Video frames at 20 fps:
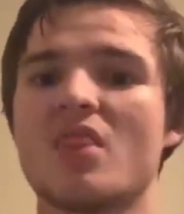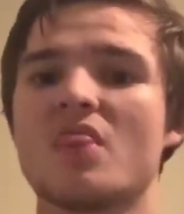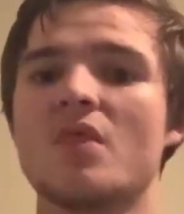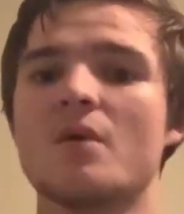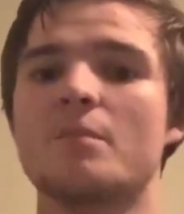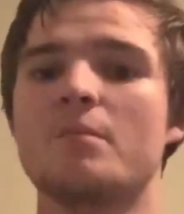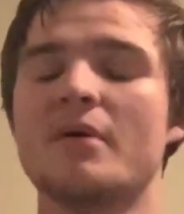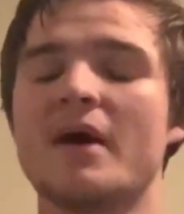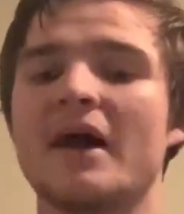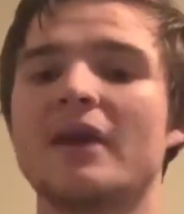the
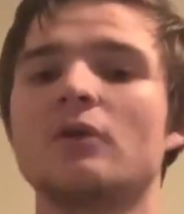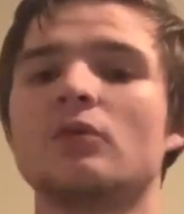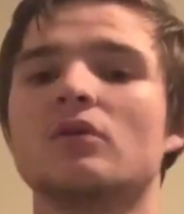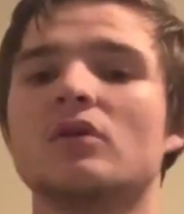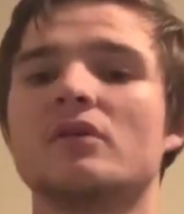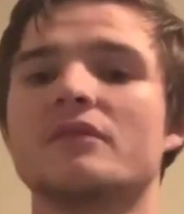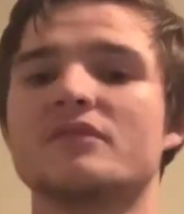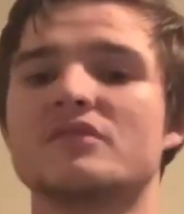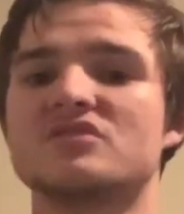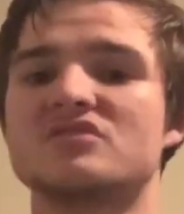battle
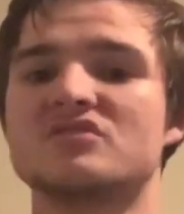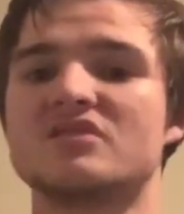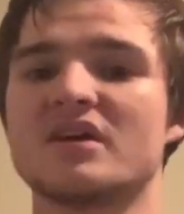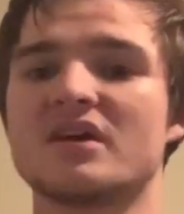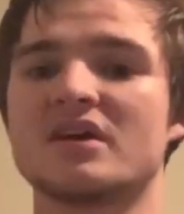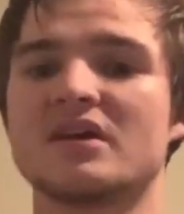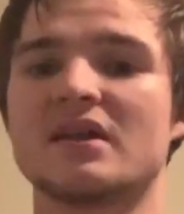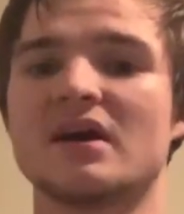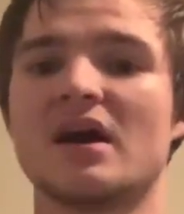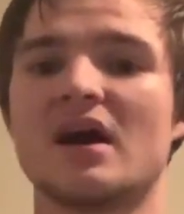of the
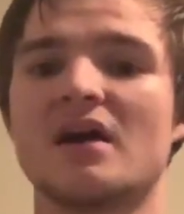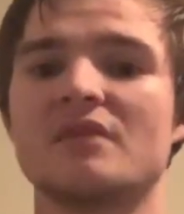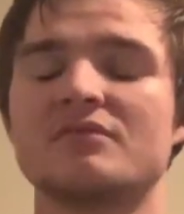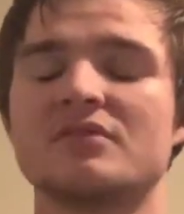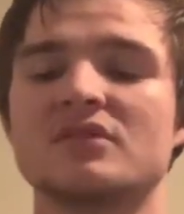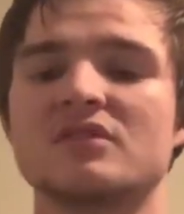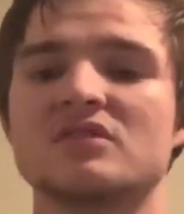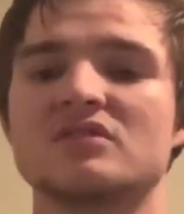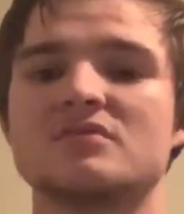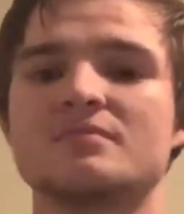second half
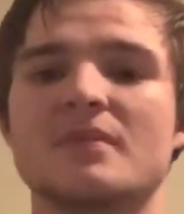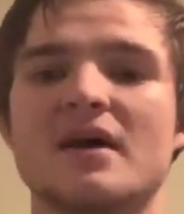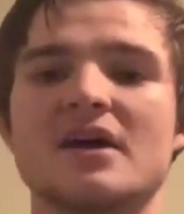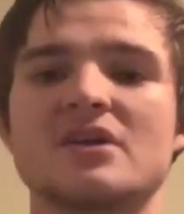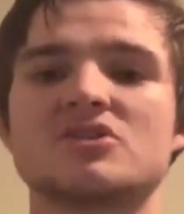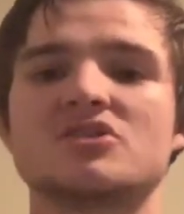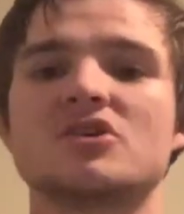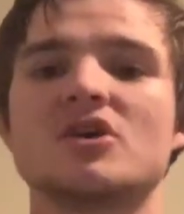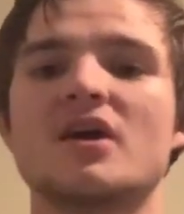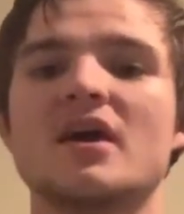in this
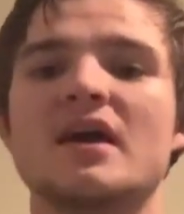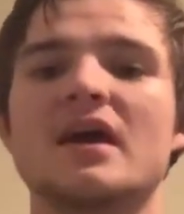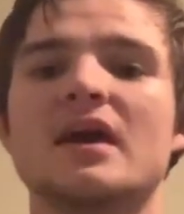match.